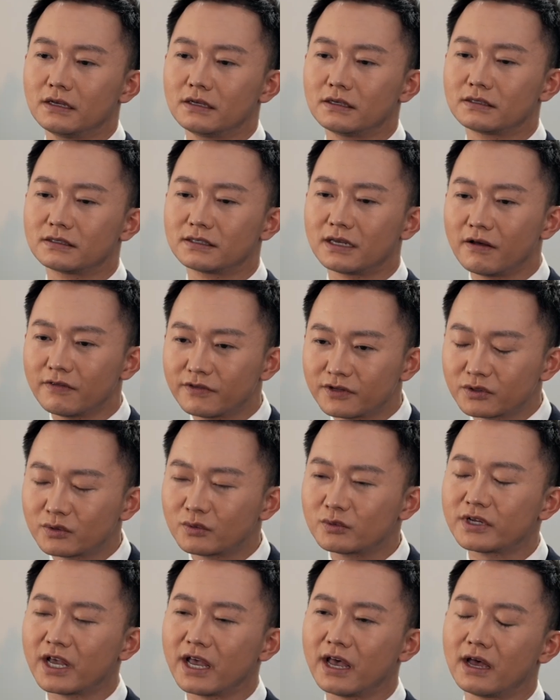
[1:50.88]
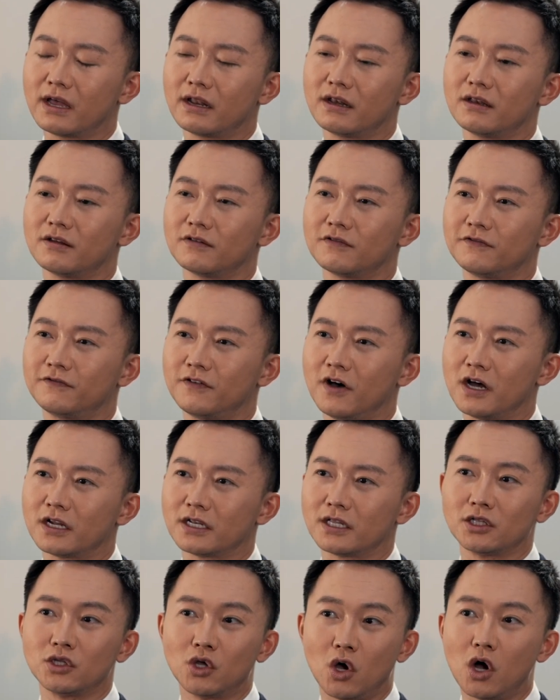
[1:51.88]
South Sudan
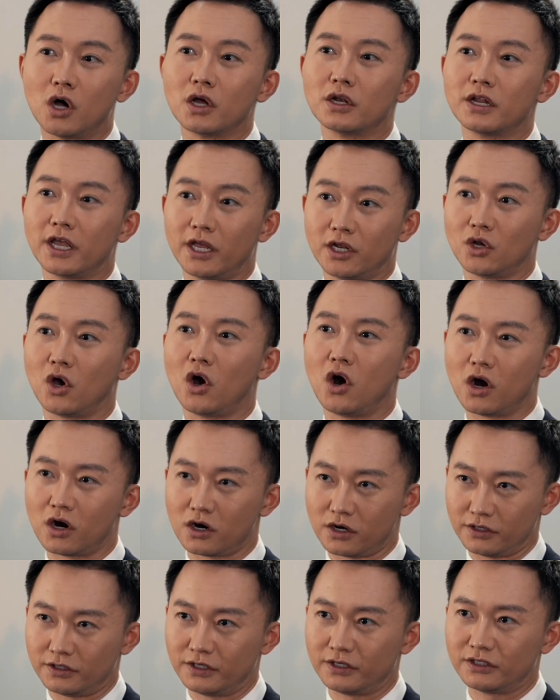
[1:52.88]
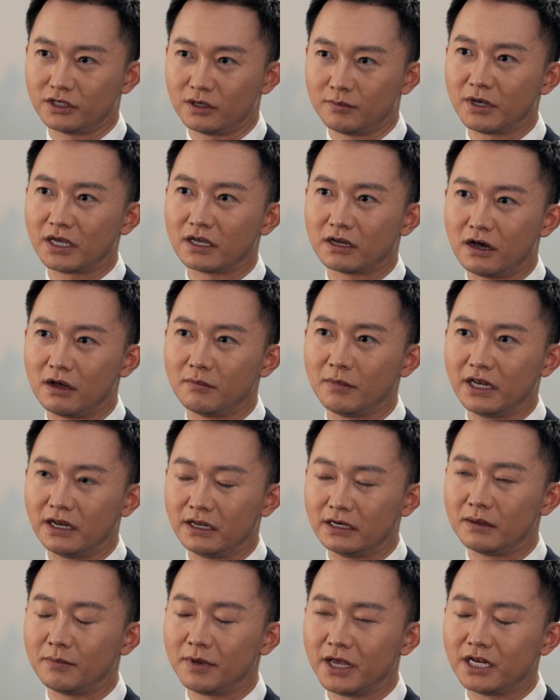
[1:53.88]
fought long and hard to become an
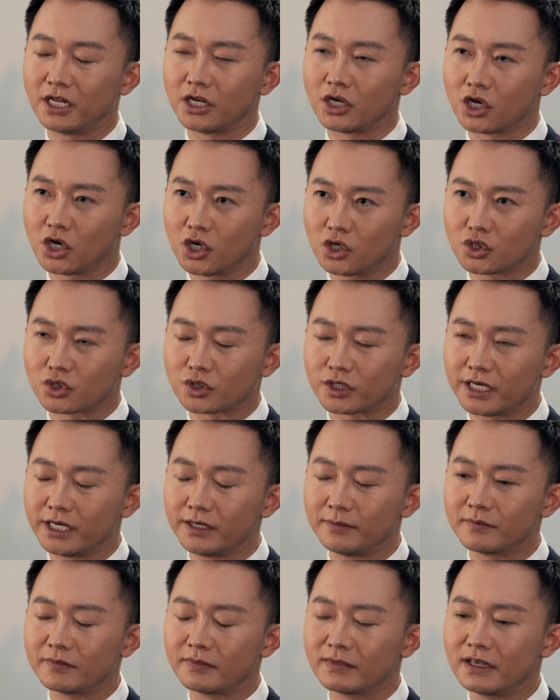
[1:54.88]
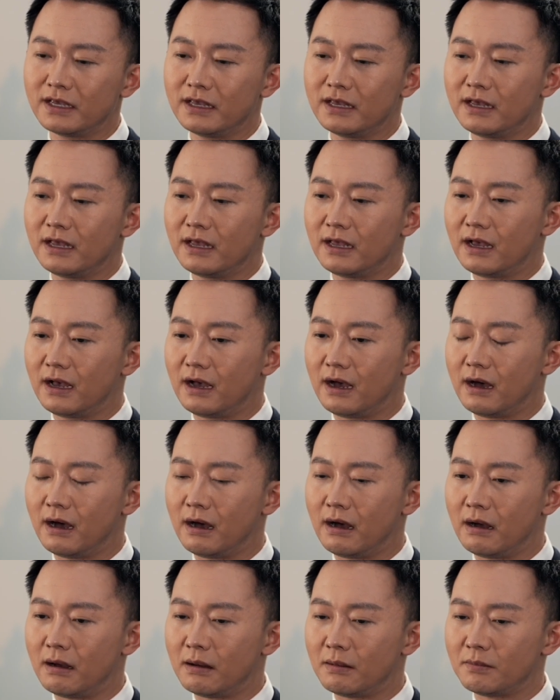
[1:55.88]
independent country.
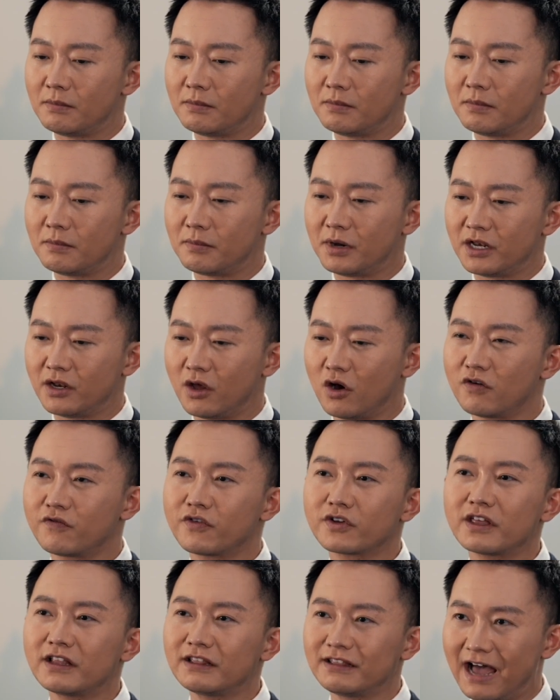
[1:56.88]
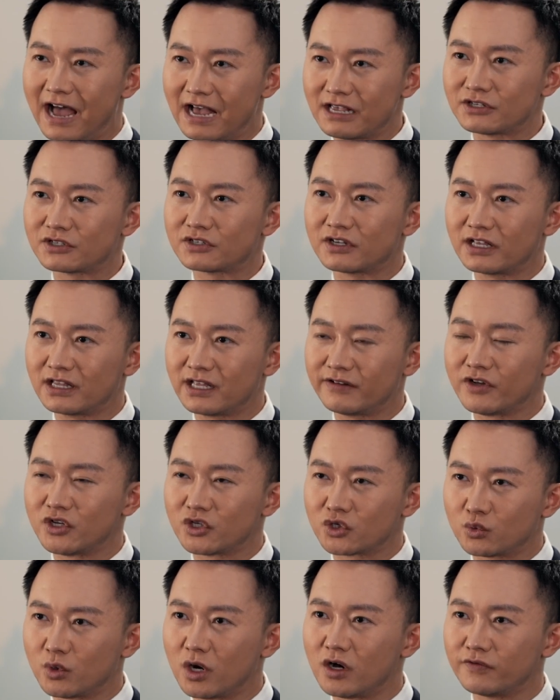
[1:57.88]
Um, but over the last
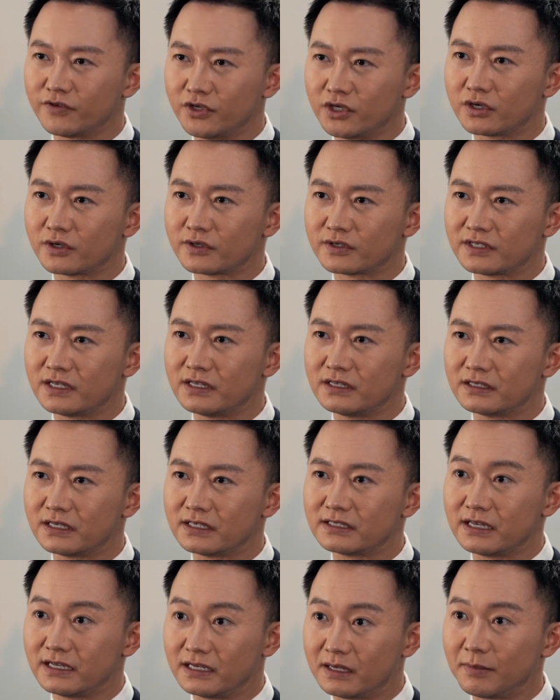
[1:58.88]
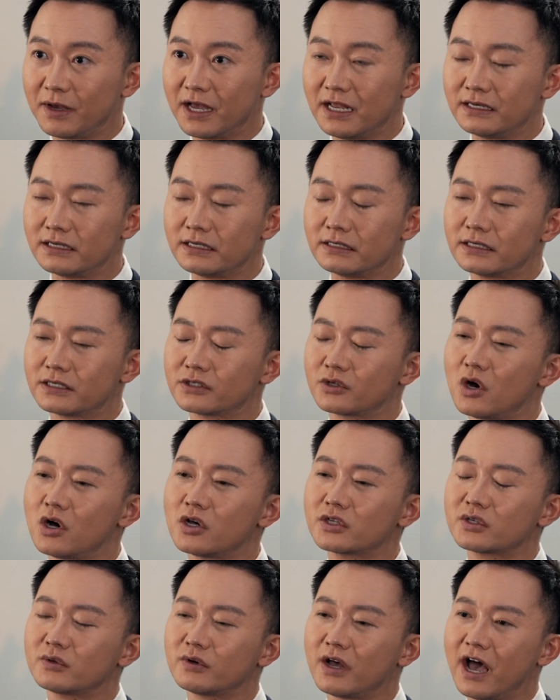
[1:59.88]
eleven, twelve years since its independence, it's
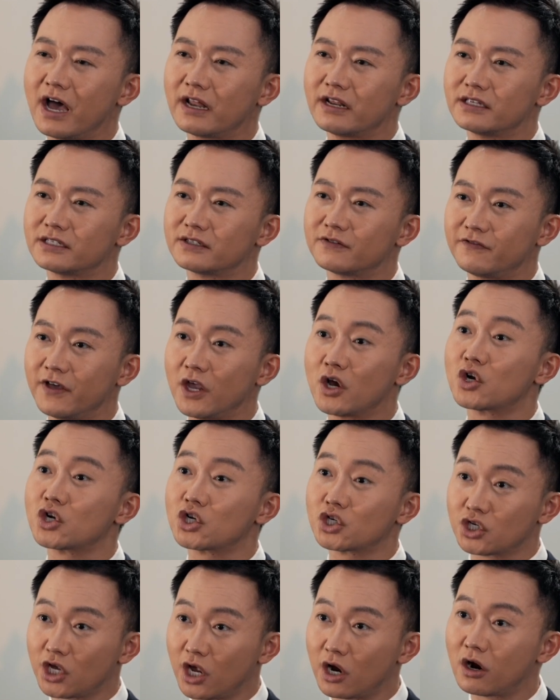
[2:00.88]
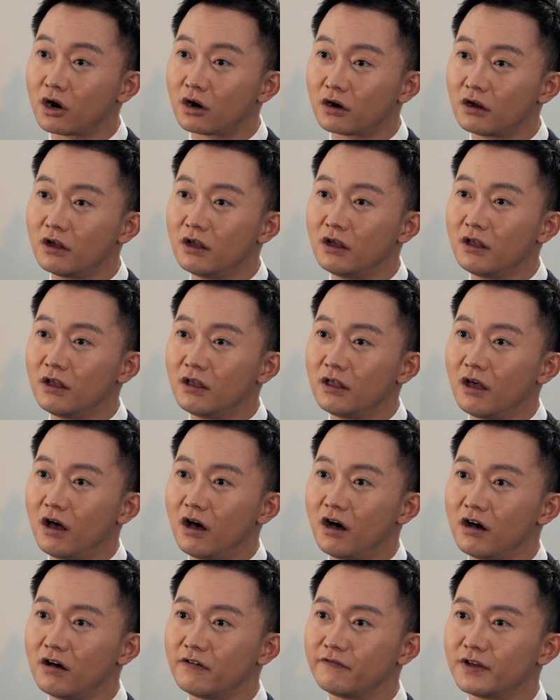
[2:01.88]
also had its fair share
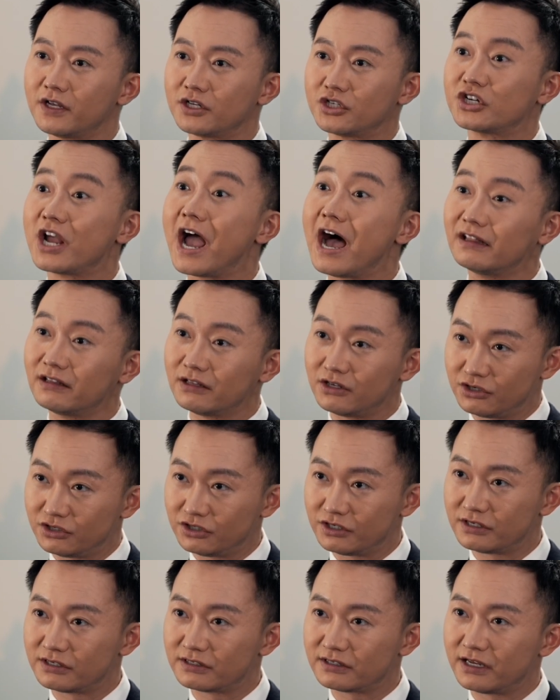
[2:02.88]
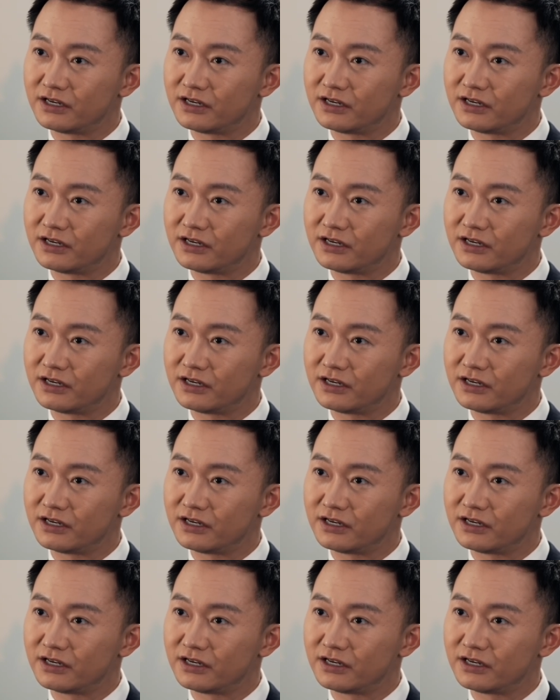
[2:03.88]
of challenges